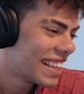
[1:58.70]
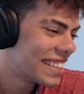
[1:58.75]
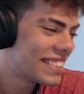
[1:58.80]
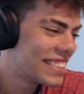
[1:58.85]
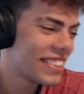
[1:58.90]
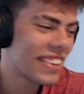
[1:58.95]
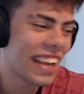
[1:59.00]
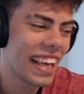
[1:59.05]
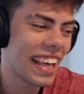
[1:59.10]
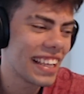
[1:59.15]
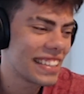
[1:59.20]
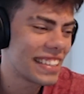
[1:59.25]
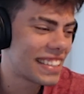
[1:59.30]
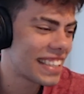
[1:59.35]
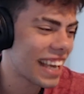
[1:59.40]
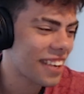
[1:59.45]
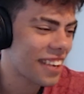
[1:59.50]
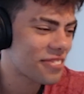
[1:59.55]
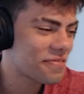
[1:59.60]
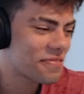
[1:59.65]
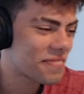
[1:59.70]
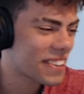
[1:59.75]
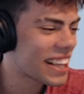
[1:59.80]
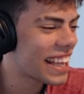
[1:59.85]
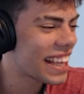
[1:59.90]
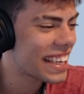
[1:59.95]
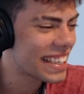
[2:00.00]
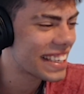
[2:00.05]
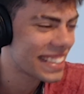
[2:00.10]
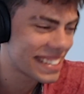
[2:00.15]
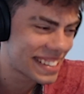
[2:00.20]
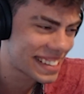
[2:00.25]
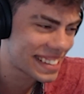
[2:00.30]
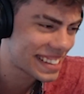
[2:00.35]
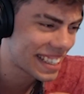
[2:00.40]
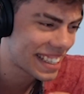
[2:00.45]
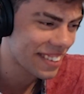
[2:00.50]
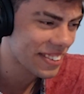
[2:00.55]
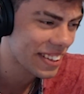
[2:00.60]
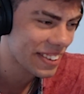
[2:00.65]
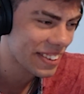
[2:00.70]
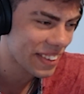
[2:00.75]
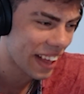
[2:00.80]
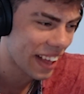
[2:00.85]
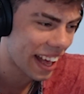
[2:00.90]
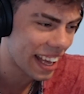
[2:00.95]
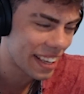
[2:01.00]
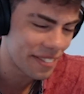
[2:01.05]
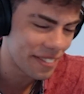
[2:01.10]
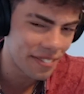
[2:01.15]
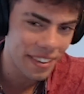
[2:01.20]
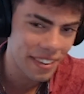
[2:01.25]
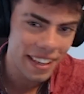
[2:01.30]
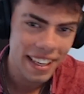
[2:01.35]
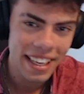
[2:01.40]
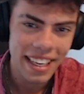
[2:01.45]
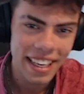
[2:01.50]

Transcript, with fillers: Dude, TF Blade is still alive.